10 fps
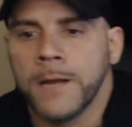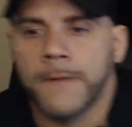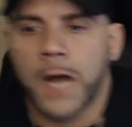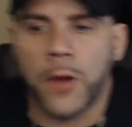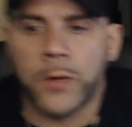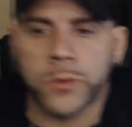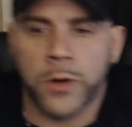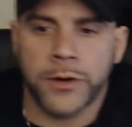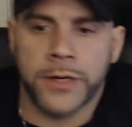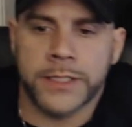I always
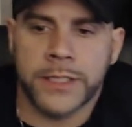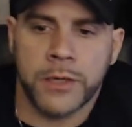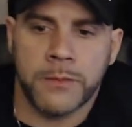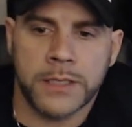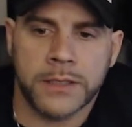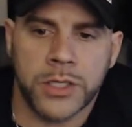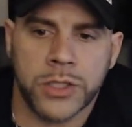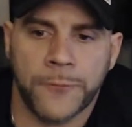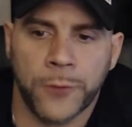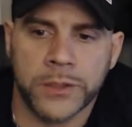wondered, is Neo Mustangs
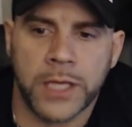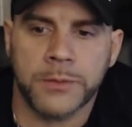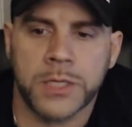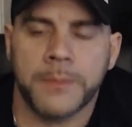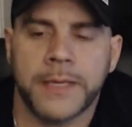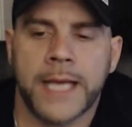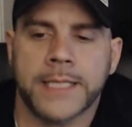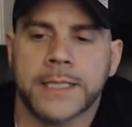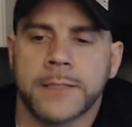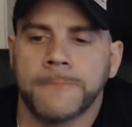your full-time job?
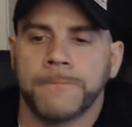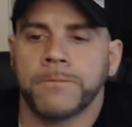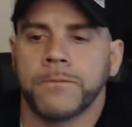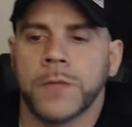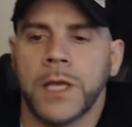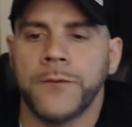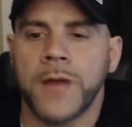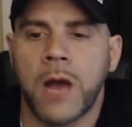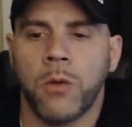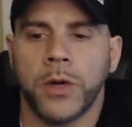Yes. If
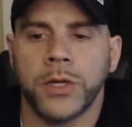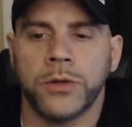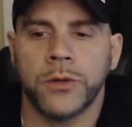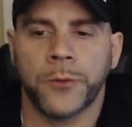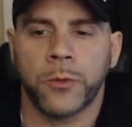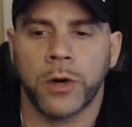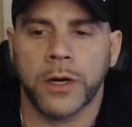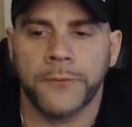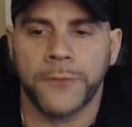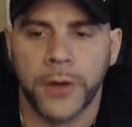not, what do you do for work
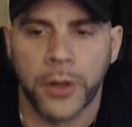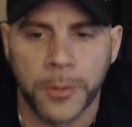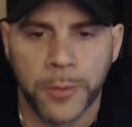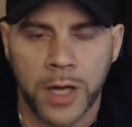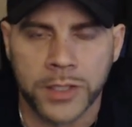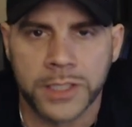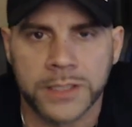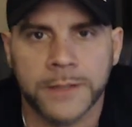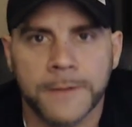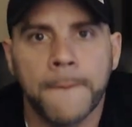and fund all your
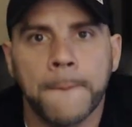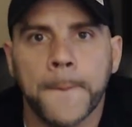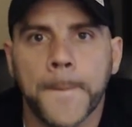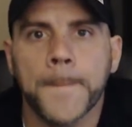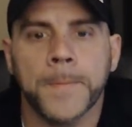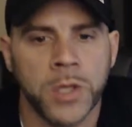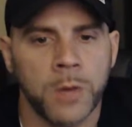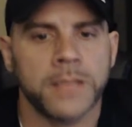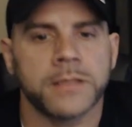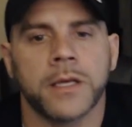projects? Neo
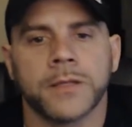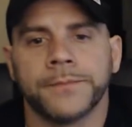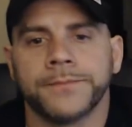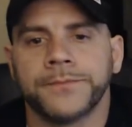Mustangs.